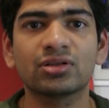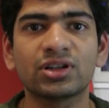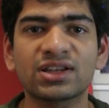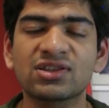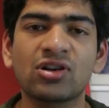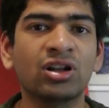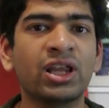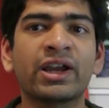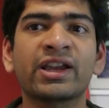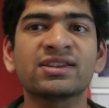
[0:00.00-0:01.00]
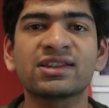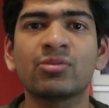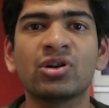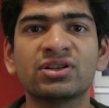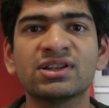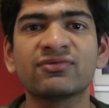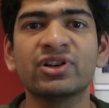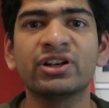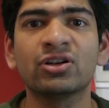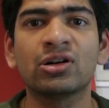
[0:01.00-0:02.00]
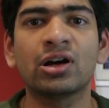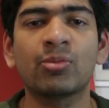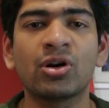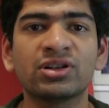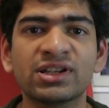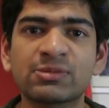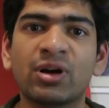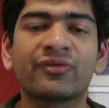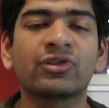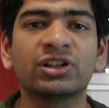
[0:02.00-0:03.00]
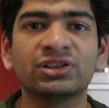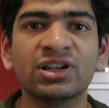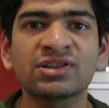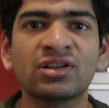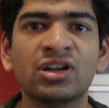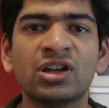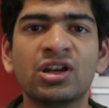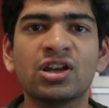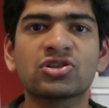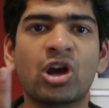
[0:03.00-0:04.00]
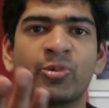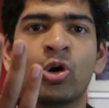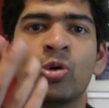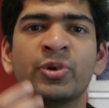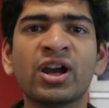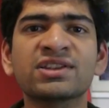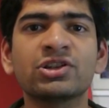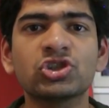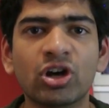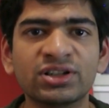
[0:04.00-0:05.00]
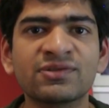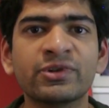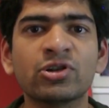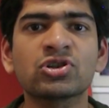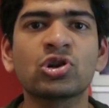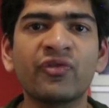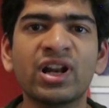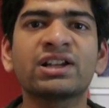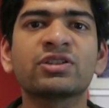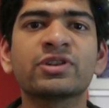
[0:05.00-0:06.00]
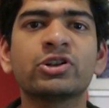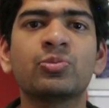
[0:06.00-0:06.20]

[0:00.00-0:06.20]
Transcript: that's all I can say about this video, about this smartphone in this. So I hope you guys enjoyed this video. So if you like this video,